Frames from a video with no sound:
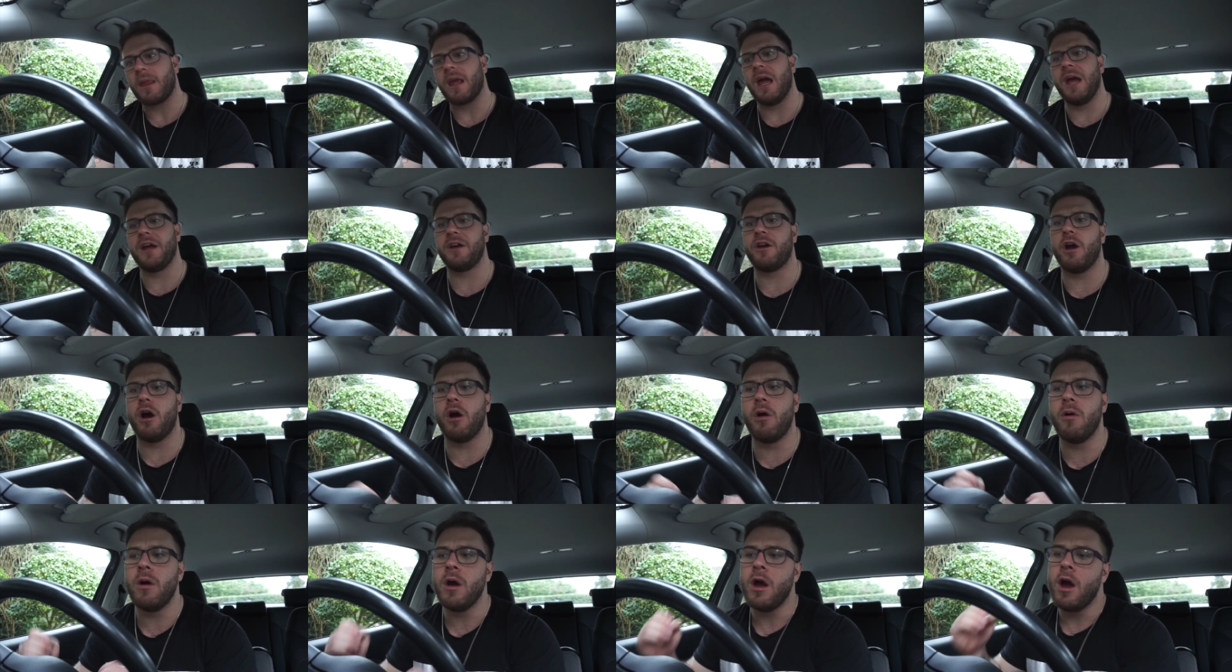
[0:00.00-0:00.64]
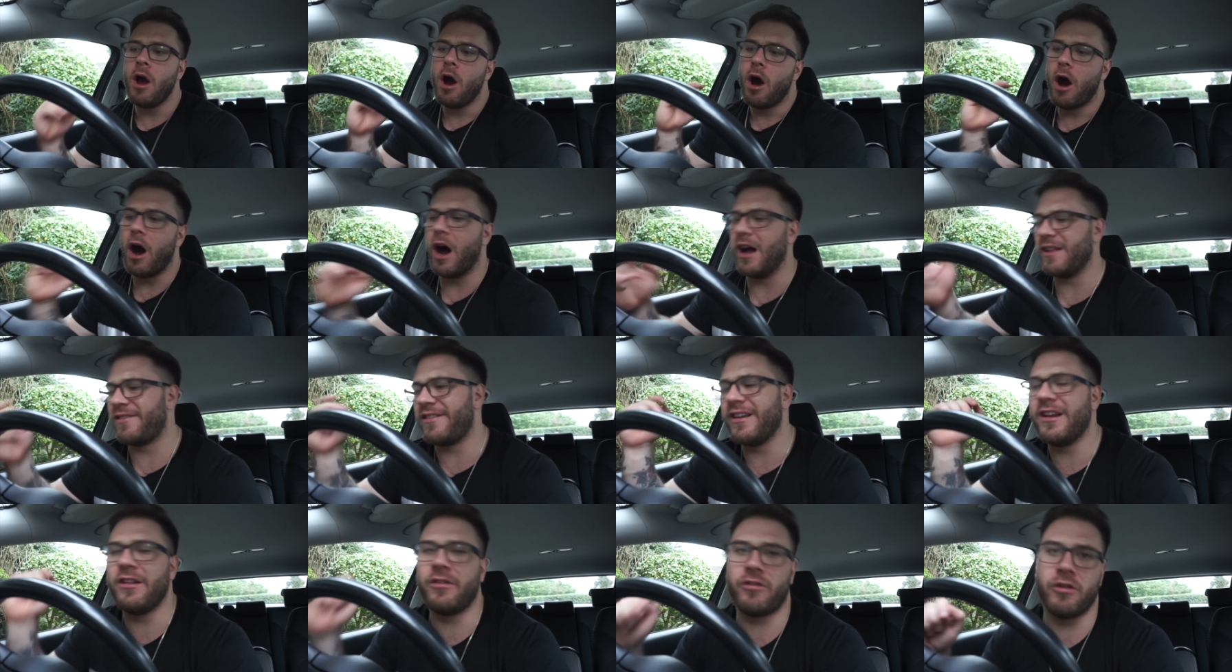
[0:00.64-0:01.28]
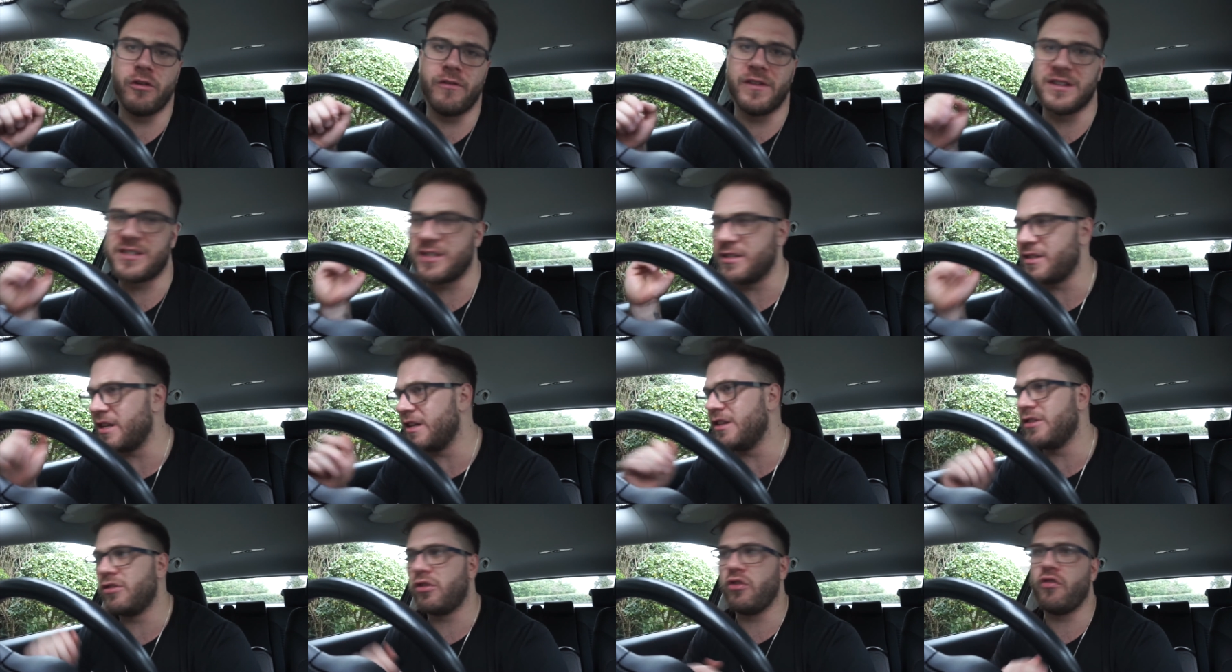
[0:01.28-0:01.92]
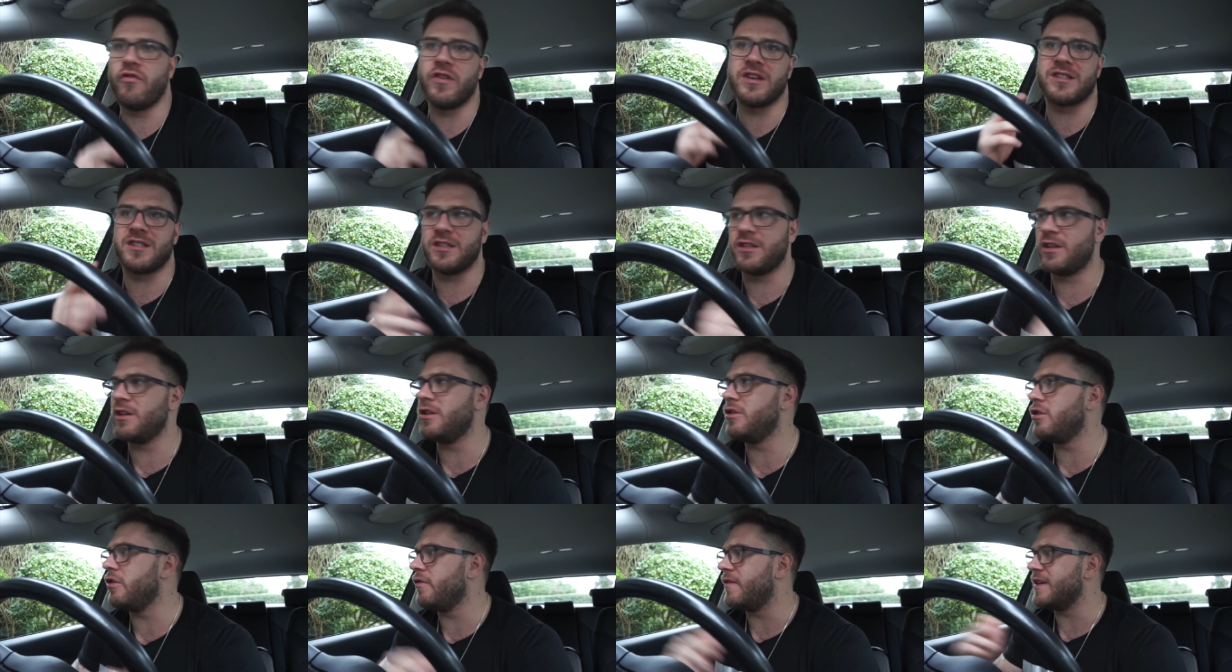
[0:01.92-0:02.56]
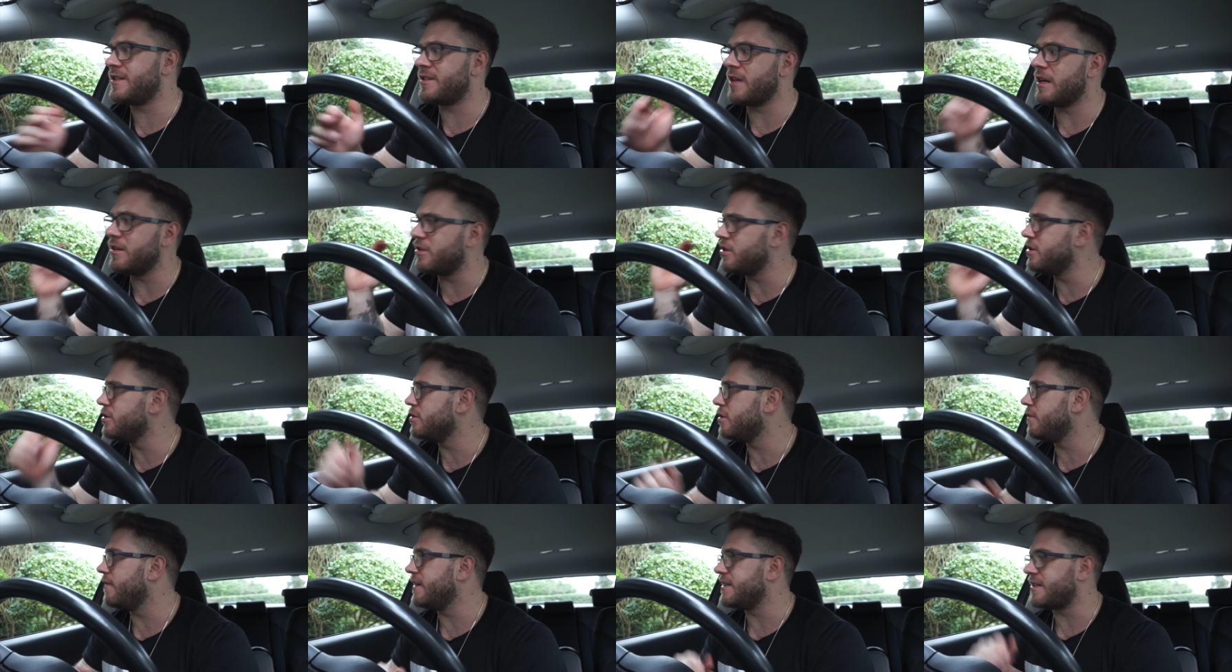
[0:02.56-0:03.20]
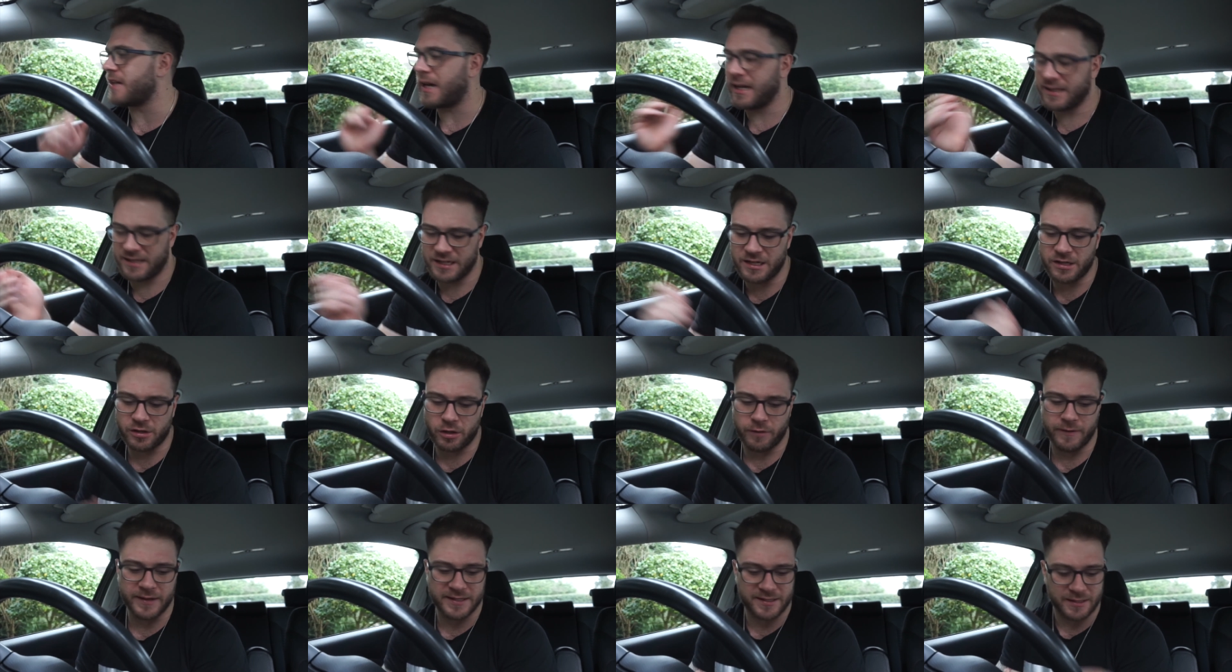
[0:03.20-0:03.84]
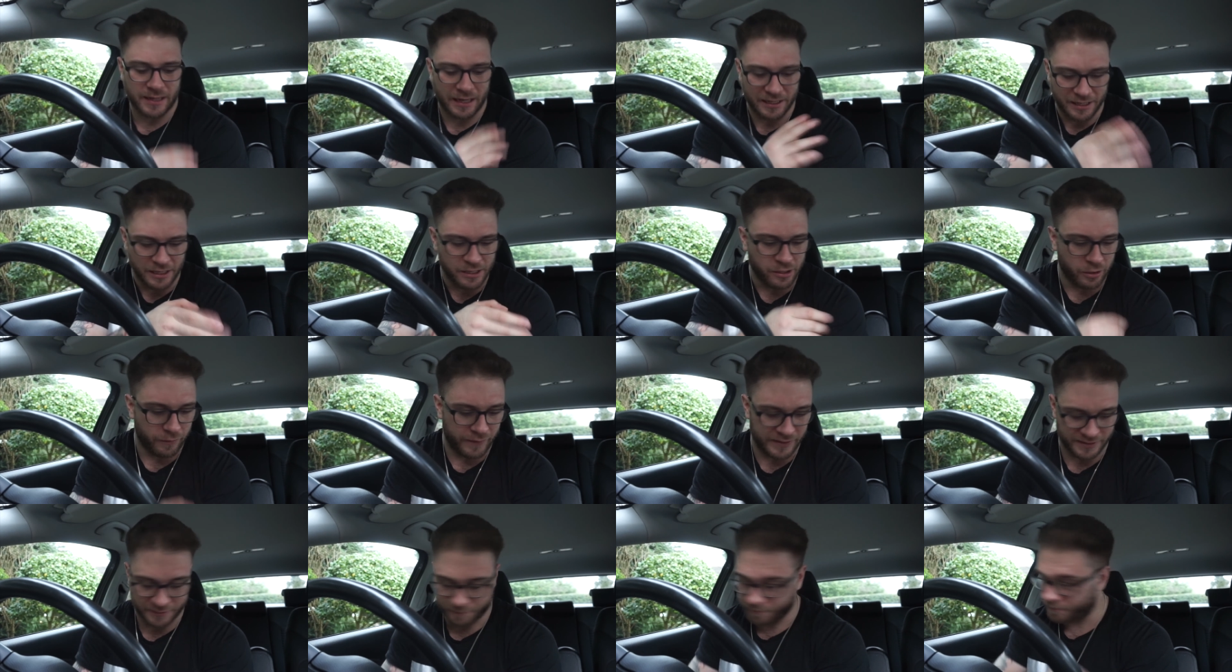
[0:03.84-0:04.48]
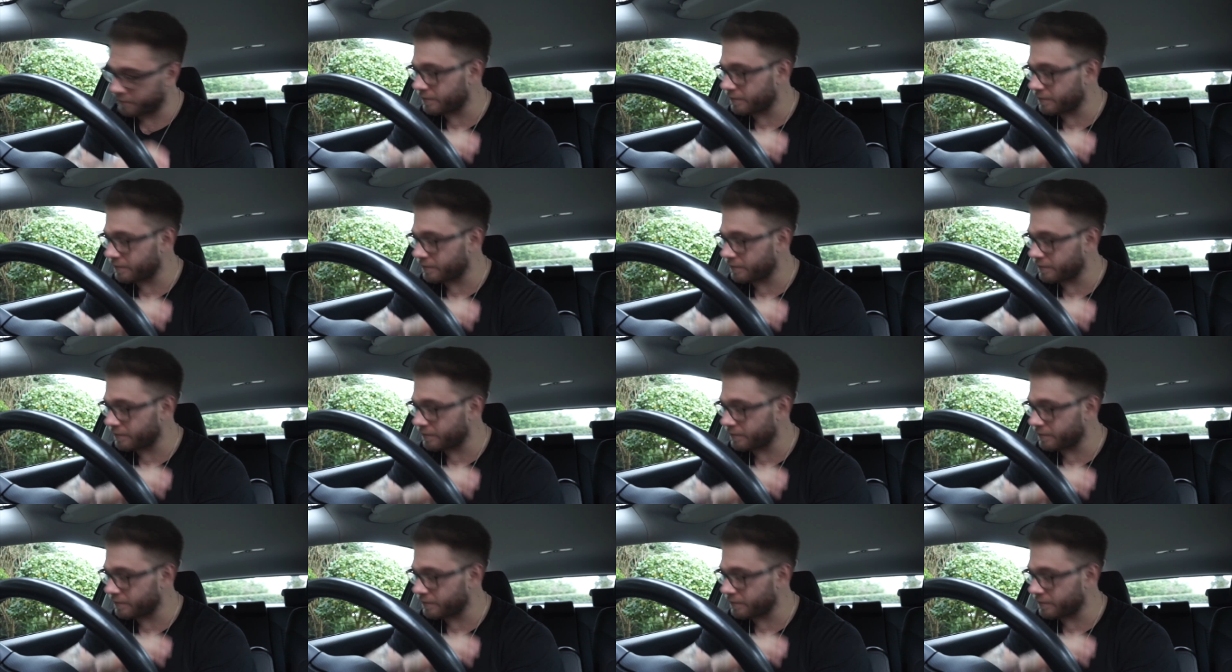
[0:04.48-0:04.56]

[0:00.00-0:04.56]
and go, oh, I didn't do this, I didn't do this, I didn't do this, I didn't do this, I didn't do this, I didn't do this.